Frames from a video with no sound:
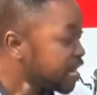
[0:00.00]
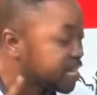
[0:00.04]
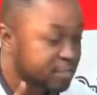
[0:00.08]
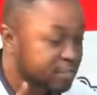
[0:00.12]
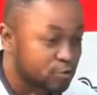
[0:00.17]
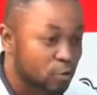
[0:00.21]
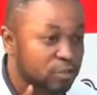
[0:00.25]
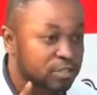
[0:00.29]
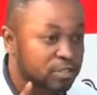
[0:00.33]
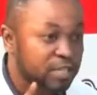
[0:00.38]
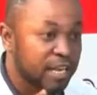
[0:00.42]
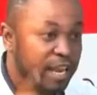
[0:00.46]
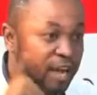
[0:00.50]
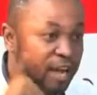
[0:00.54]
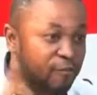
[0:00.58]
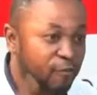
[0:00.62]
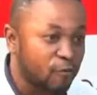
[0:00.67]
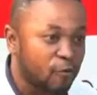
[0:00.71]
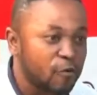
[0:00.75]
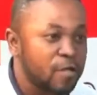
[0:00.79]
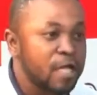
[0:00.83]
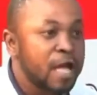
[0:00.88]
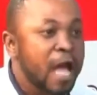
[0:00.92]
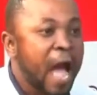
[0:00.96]
sort level
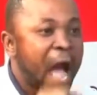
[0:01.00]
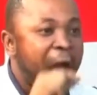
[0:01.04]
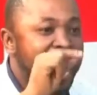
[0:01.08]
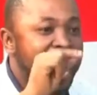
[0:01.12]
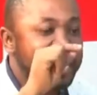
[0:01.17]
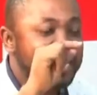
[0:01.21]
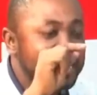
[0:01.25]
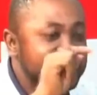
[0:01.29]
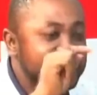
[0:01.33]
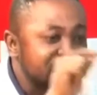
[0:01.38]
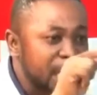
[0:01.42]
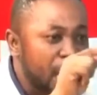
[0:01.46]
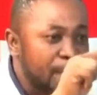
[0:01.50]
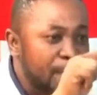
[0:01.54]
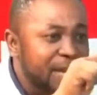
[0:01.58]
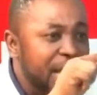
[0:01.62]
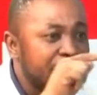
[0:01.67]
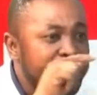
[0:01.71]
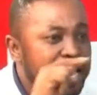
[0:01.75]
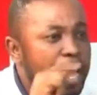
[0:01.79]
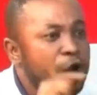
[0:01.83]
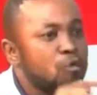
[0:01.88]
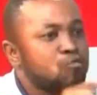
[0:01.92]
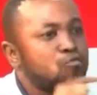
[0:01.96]
adesa mna
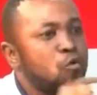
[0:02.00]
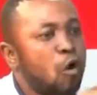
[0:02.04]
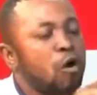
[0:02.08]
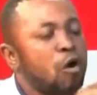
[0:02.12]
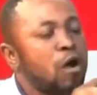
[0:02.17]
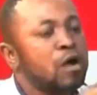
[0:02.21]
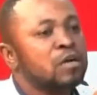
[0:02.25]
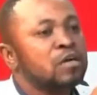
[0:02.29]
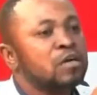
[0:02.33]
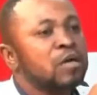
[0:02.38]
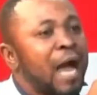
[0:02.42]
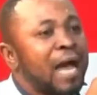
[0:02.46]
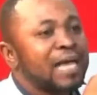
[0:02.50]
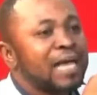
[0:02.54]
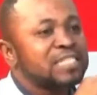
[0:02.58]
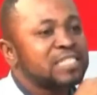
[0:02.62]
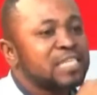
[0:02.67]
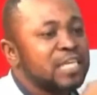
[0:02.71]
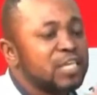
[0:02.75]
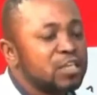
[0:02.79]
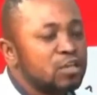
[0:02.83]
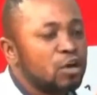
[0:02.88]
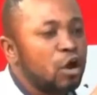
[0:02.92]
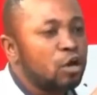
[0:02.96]
ye kwa I
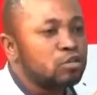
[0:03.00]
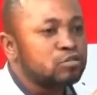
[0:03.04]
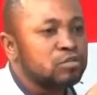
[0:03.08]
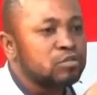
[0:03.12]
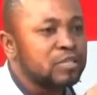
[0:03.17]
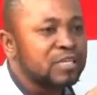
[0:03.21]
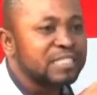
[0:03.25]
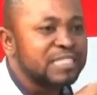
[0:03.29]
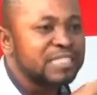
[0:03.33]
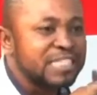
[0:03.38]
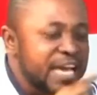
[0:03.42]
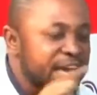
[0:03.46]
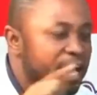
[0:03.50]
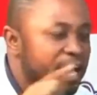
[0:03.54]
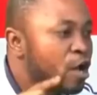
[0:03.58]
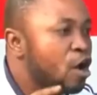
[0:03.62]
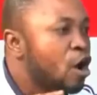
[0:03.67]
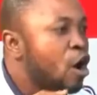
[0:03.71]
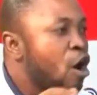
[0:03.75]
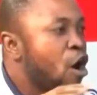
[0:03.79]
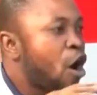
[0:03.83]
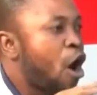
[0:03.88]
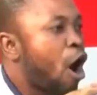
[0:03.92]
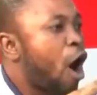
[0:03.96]
said not to the dear.
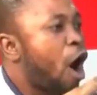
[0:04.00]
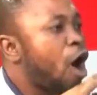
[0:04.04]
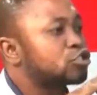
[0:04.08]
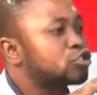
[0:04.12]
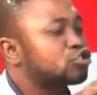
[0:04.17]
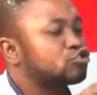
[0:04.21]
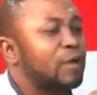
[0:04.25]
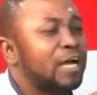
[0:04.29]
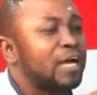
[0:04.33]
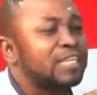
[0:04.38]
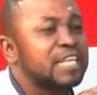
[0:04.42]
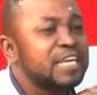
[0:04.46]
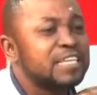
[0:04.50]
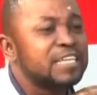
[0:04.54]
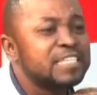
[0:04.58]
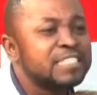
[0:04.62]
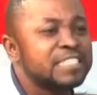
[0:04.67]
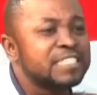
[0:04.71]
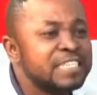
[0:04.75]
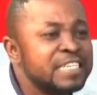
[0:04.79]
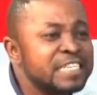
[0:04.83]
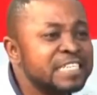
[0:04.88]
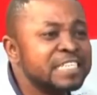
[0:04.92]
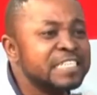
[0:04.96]
All strategies
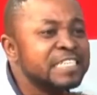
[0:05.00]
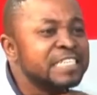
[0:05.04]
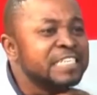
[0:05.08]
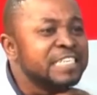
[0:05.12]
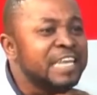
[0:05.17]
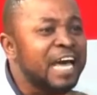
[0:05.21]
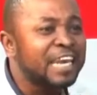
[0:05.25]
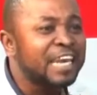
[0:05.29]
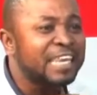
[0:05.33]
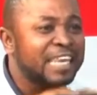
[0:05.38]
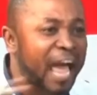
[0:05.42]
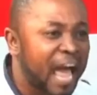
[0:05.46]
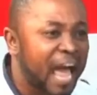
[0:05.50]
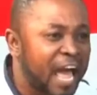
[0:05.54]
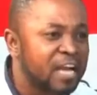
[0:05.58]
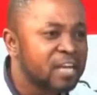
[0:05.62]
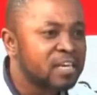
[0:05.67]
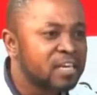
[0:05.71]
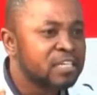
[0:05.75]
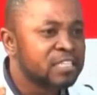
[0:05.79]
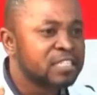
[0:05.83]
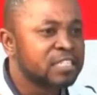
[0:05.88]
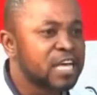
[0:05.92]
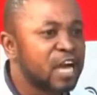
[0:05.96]
need nada. A
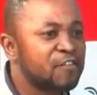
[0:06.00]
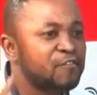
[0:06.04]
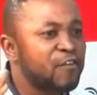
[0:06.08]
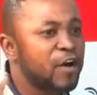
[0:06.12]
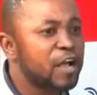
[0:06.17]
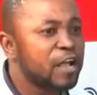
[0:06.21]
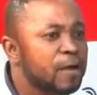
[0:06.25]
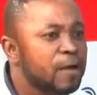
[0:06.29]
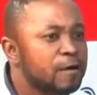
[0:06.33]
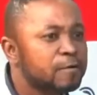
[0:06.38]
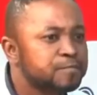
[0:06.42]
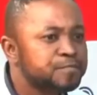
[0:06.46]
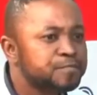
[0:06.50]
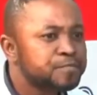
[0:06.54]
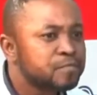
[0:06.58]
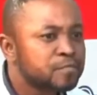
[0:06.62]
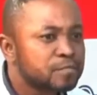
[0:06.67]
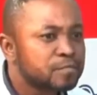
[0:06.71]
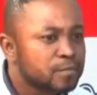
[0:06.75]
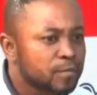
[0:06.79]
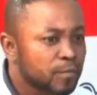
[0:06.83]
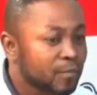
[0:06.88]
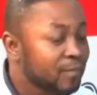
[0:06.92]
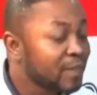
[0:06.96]
very difficult
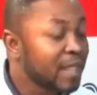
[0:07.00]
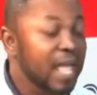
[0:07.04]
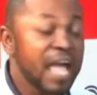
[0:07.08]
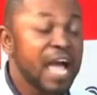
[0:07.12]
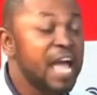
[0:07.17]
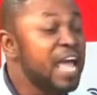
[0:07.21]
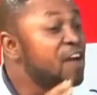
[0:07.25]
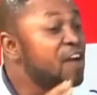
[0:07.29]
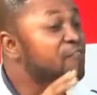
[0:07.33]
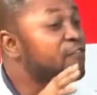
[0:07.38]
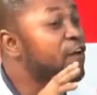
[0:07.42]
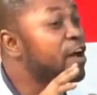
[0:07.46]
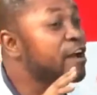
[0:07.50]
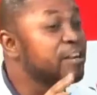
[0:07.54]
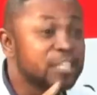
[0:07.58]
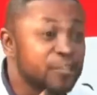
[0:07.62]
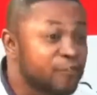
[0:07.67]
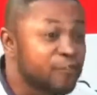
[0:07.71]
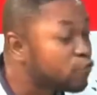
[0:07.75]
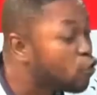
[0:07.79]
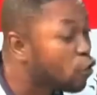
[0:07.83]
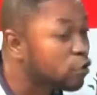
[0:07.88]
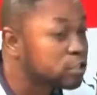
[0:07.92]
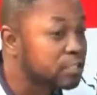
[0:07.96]
task, more than that of
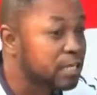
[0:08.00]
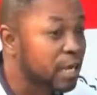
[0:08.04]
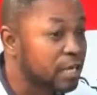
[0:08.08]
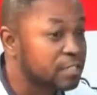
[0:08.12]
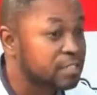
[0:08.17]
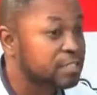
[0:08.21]
Kumaru.